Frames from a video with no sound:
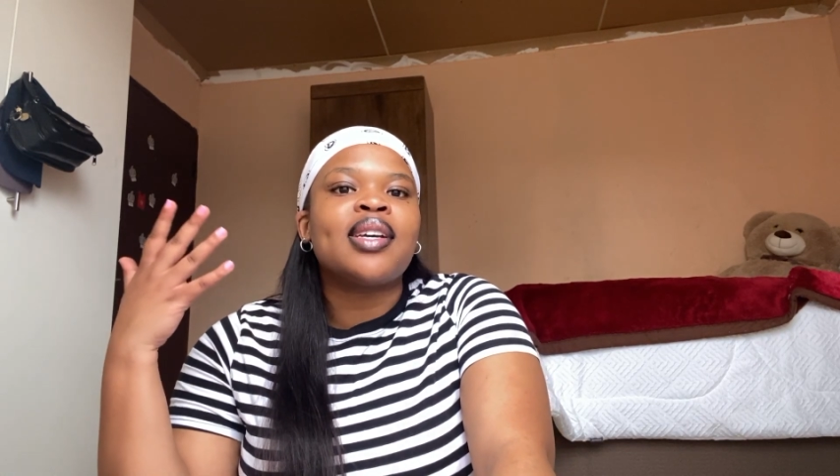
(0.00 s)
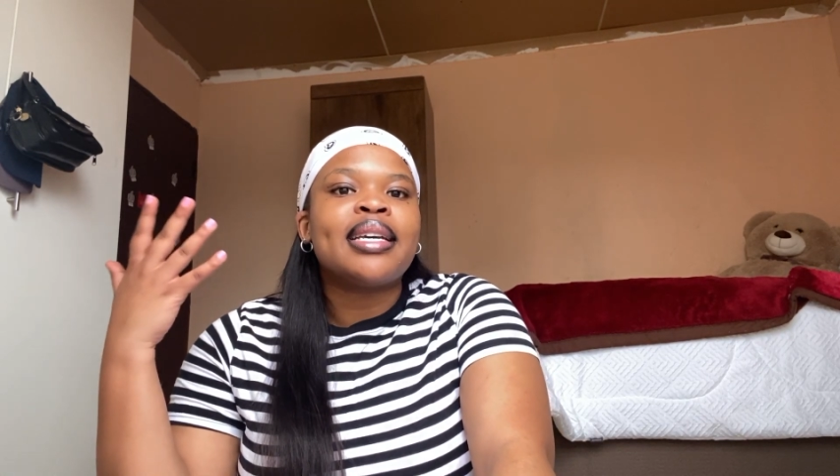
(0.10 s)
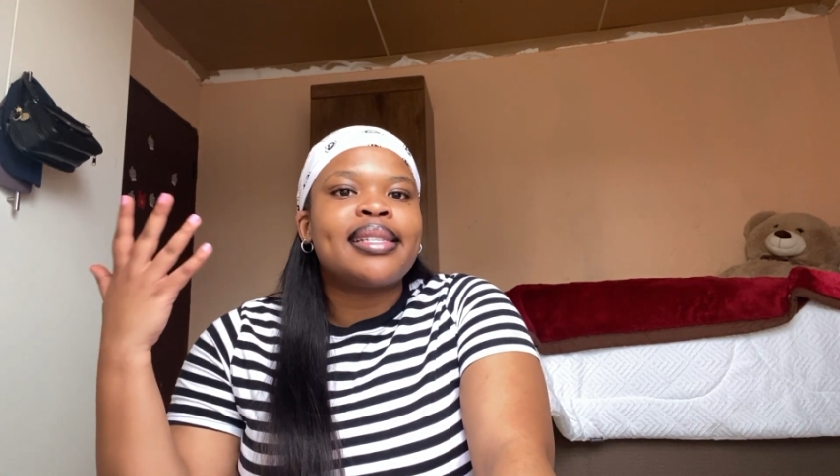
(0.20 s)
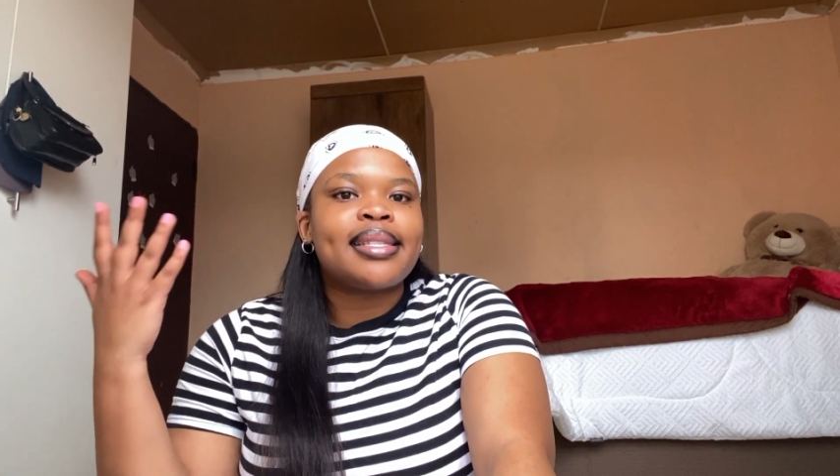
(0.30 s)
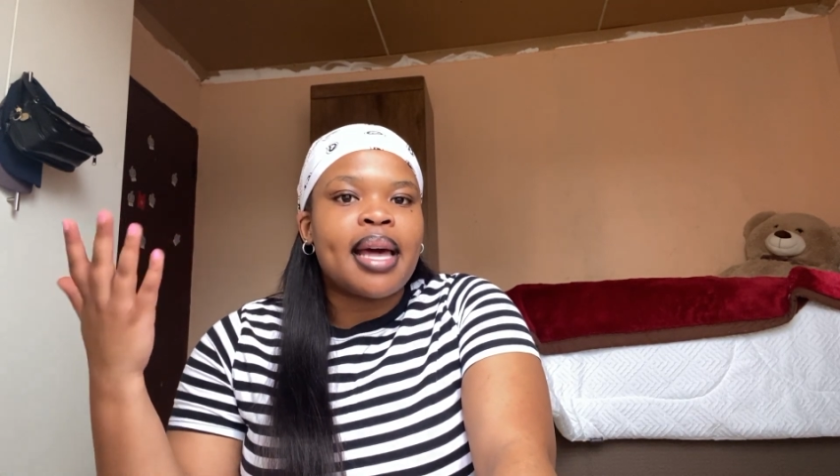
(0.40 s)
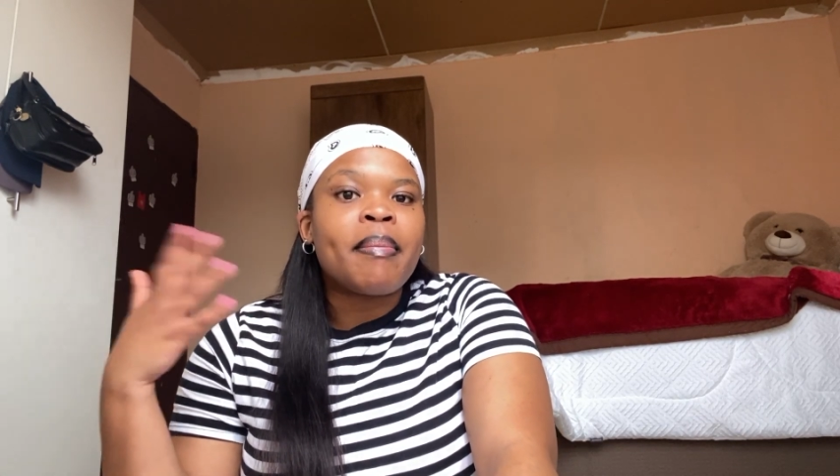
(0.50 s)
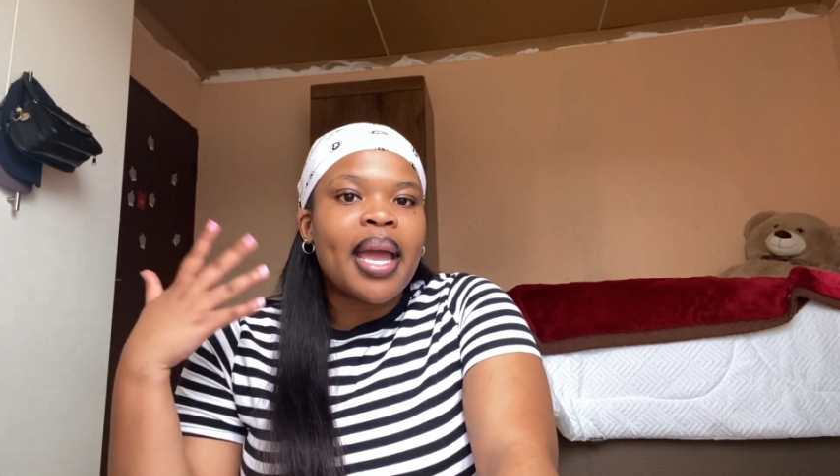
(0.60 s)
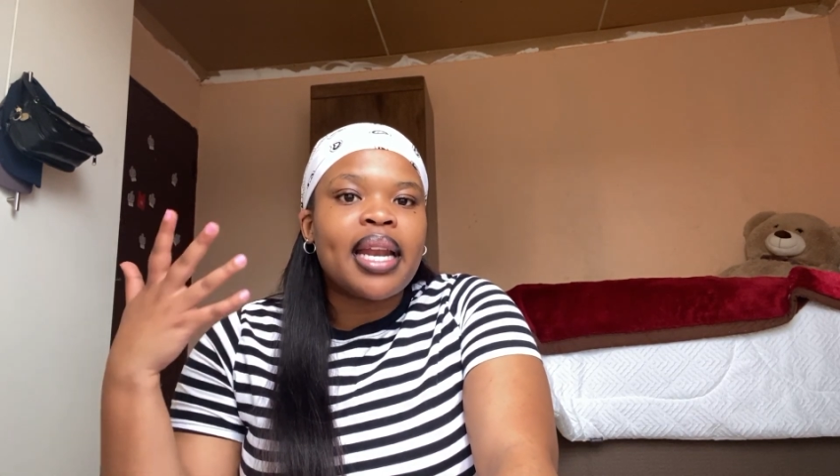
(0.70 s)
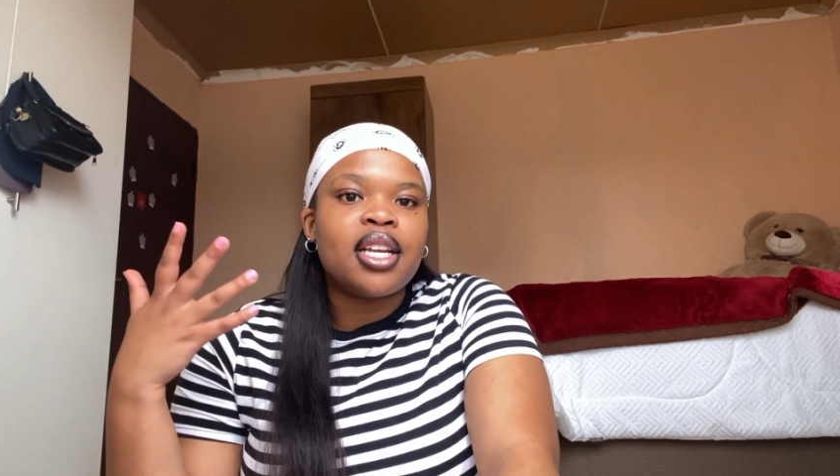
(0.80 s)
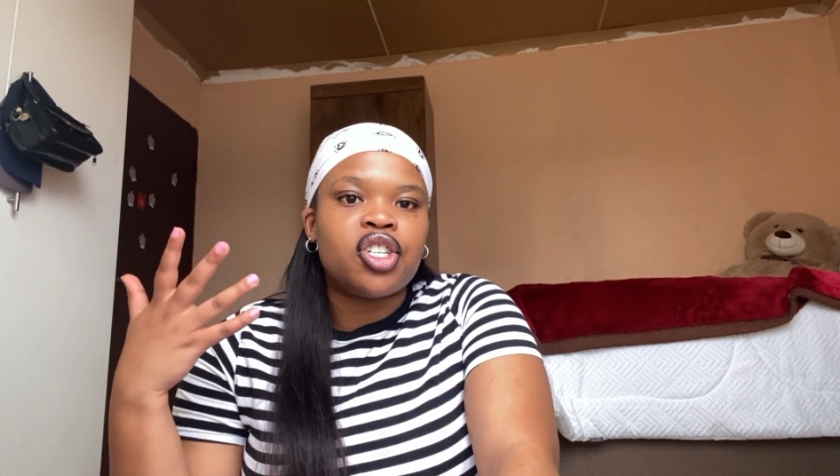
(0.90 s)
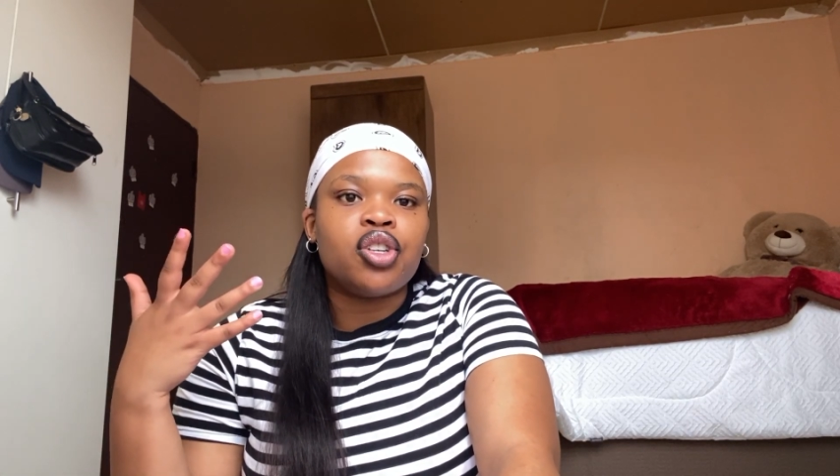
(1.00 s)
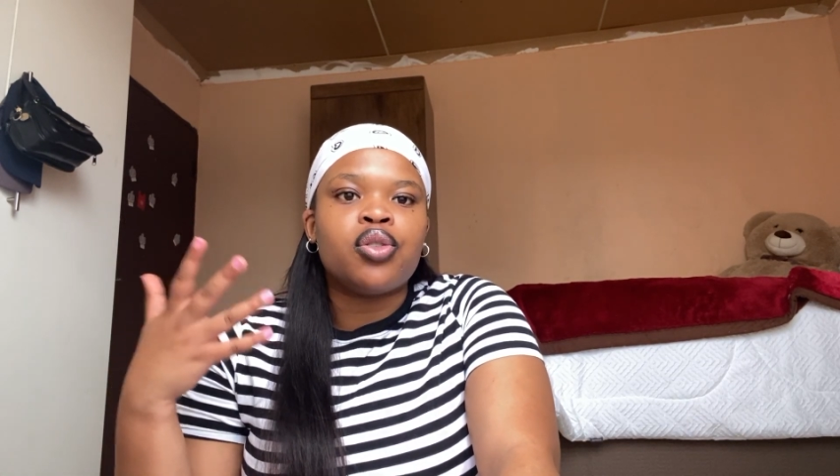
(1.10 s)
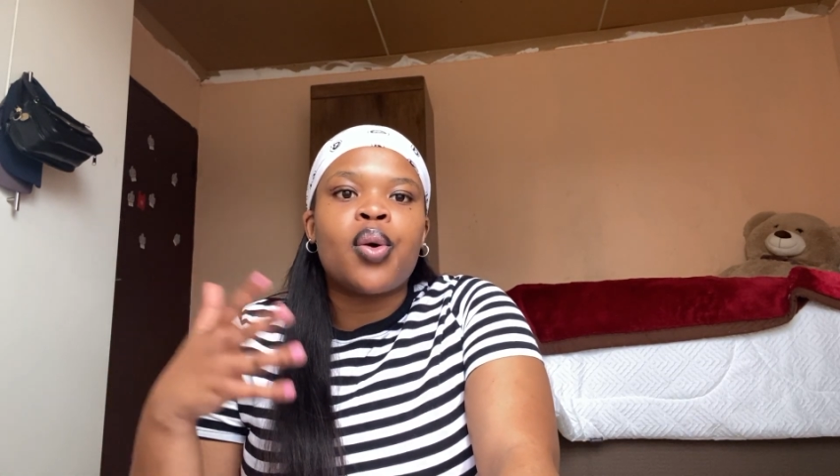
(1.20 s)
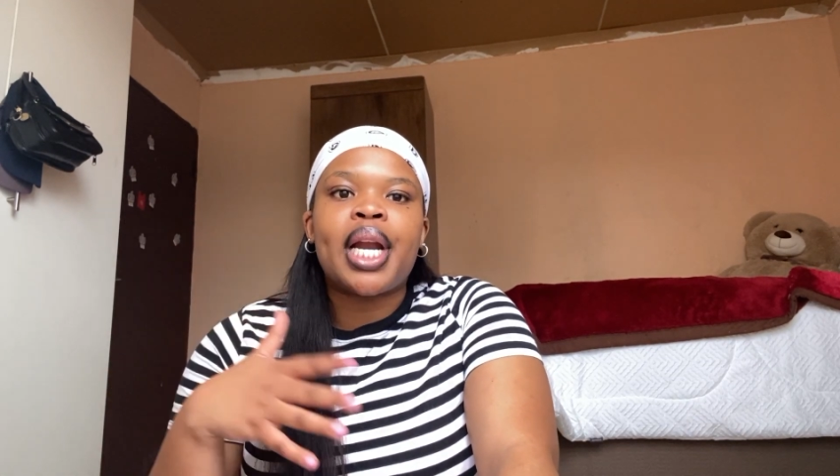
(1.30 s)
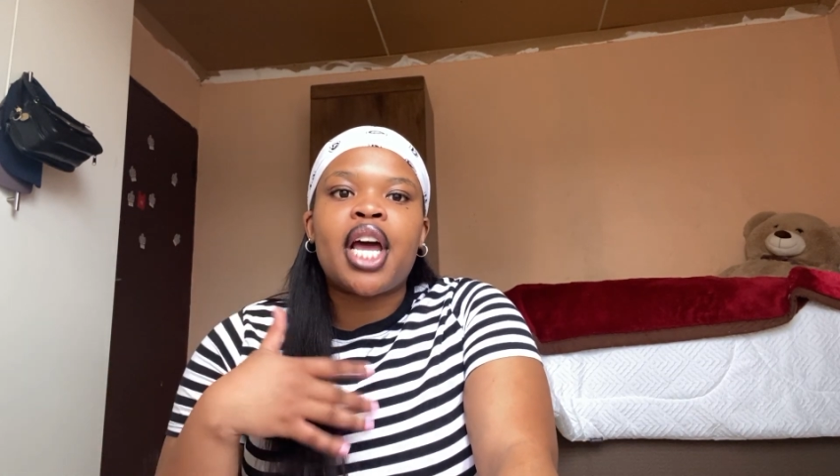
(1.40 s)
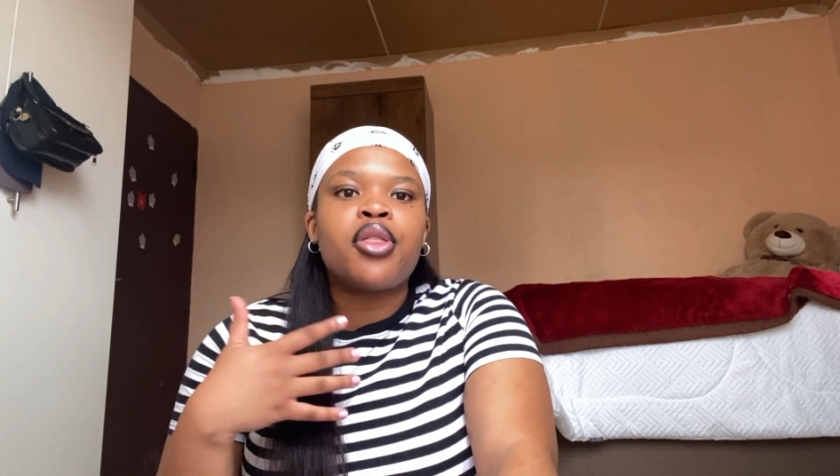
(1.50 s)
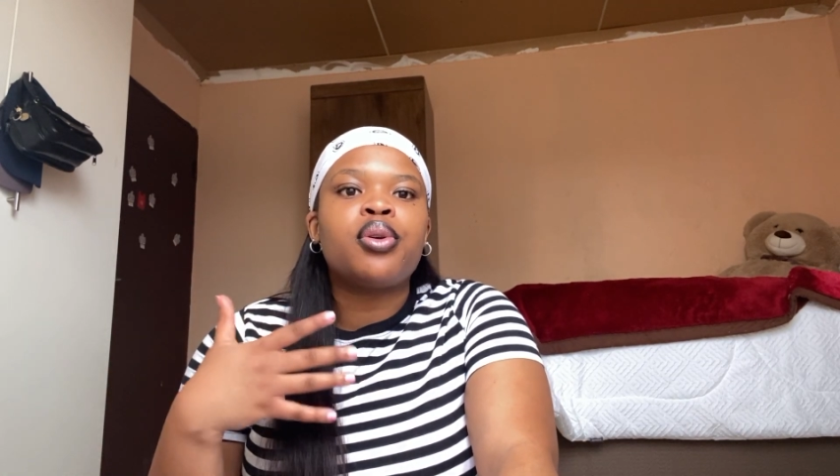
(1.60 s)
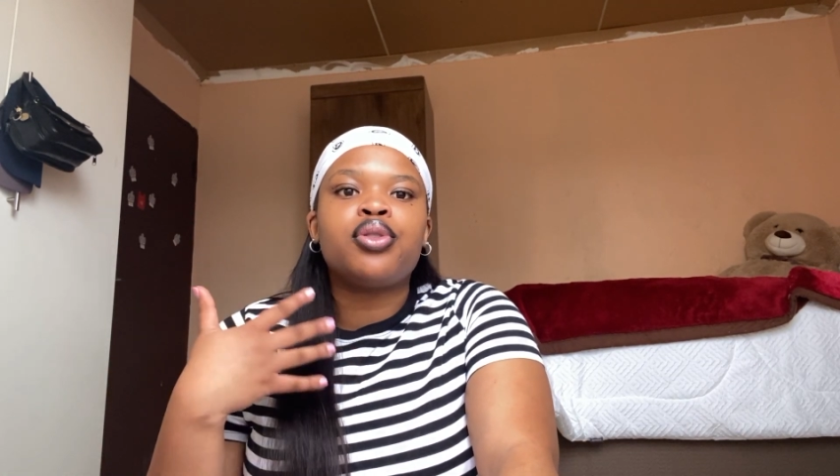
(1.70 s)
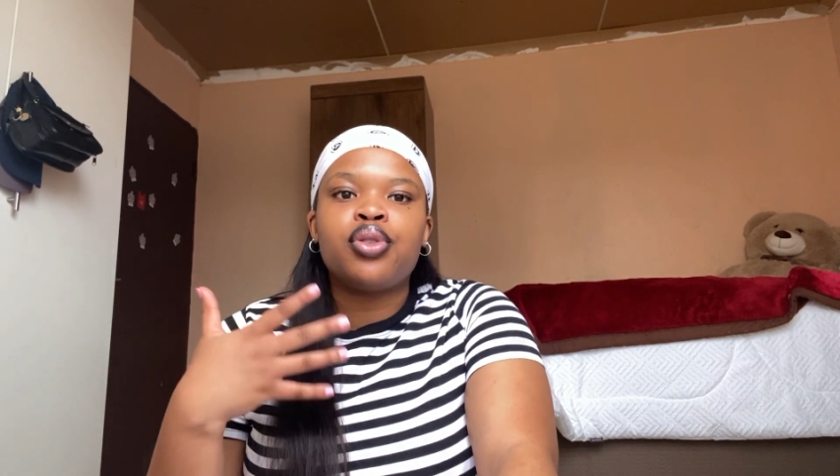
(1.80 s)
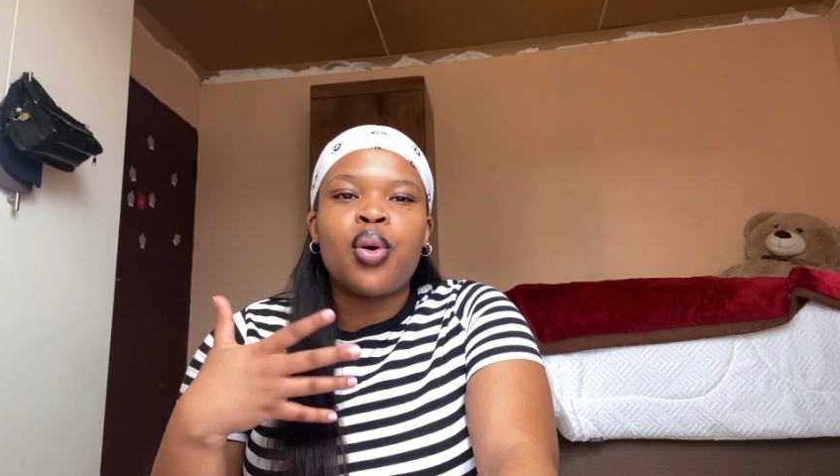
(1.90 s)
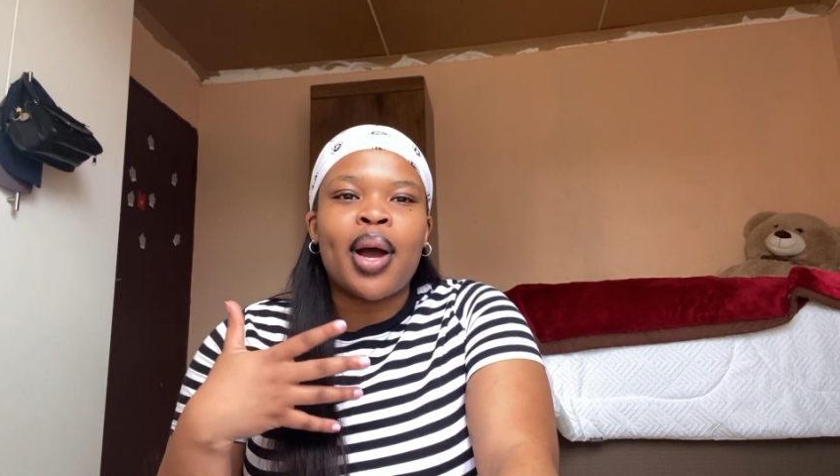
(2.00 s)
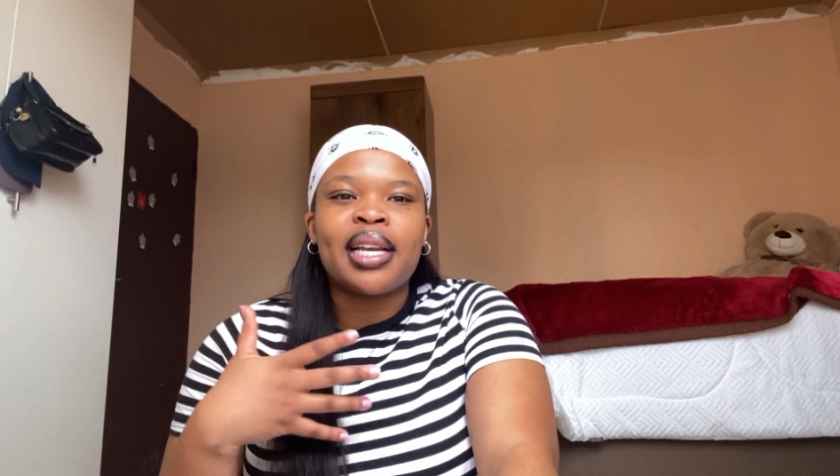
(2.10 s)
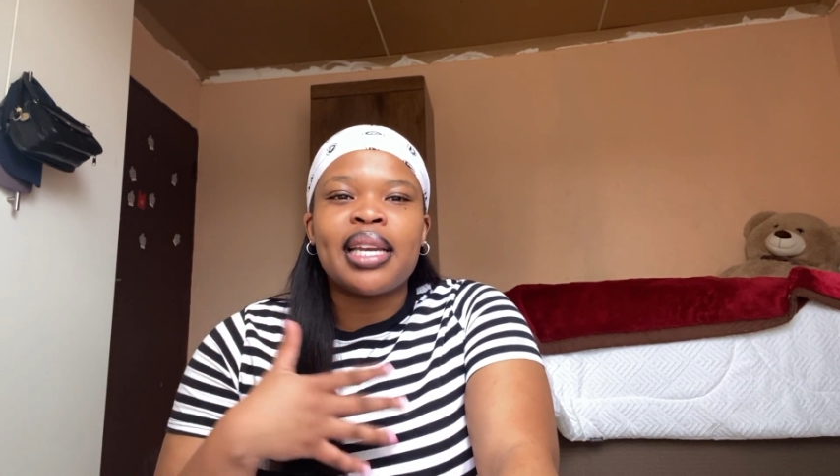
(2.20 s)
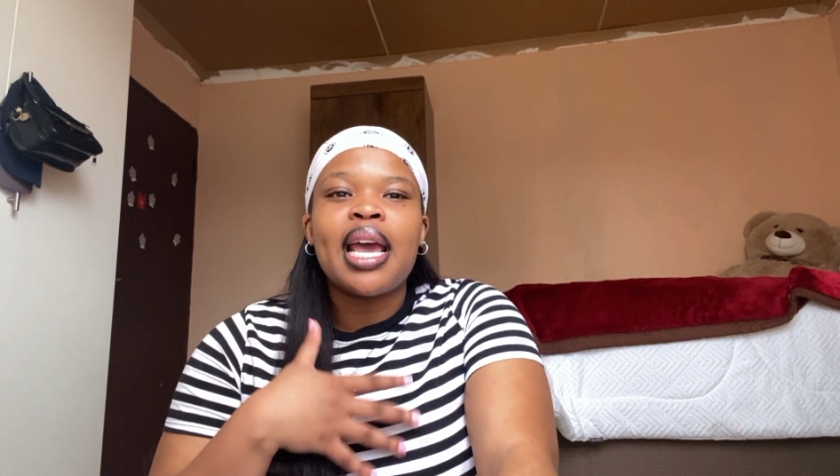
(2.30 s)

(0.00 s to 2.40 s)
some energy, and I thought, you know what,